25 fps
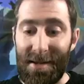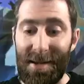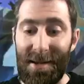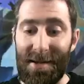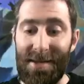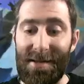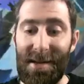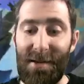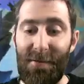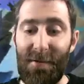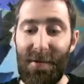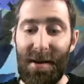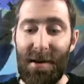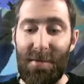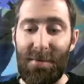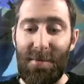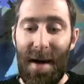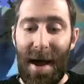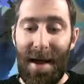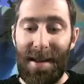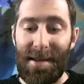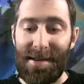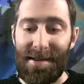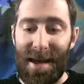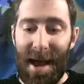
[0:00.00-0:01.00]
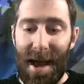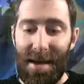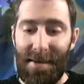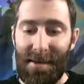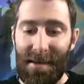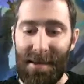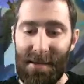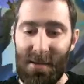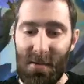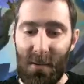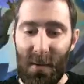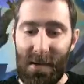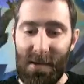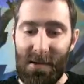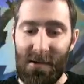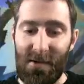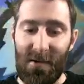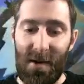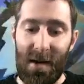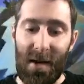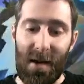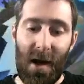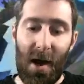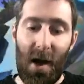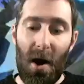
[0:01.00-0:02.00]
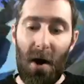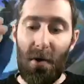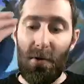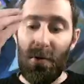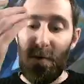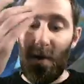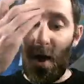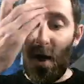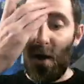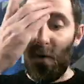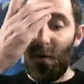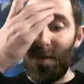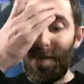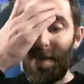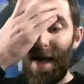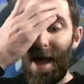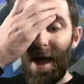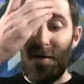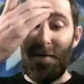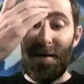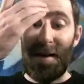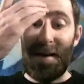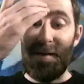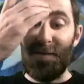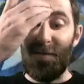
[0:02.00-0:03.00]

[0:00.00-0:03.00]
wins. Let's see if we can maintain this win streak. Oh no, without